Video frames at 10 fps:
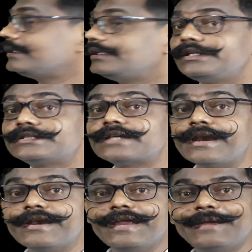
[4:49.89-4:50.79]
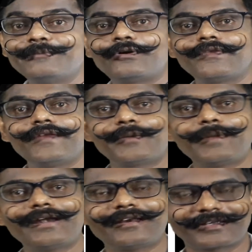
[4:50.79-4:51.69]
E is a name for that
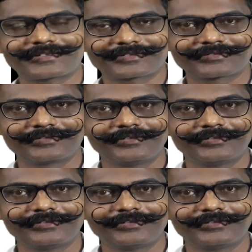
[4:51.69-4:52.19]
matrix.